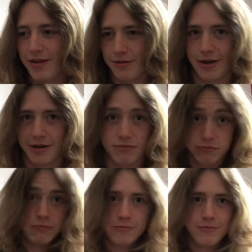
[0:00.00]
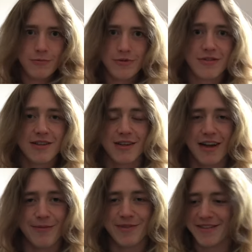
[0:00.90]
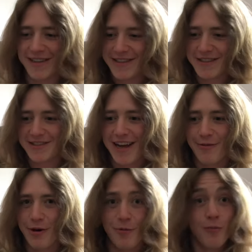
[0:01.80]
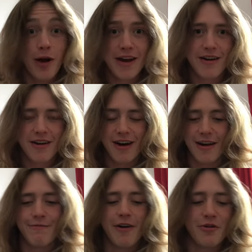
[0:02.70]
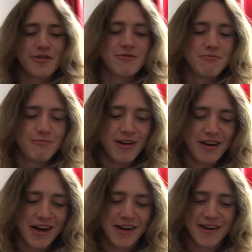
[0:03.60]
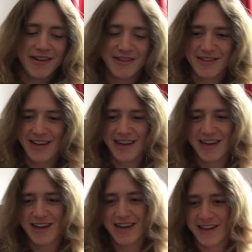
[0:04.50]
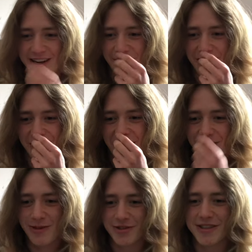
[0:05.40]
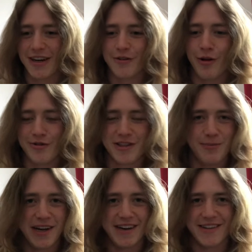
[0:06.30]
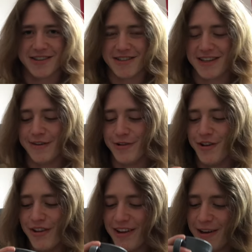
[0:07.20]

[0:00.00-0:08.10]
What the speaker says: like, you get me? Like, just how awake I felt when I, you know, almost got close to beating this level.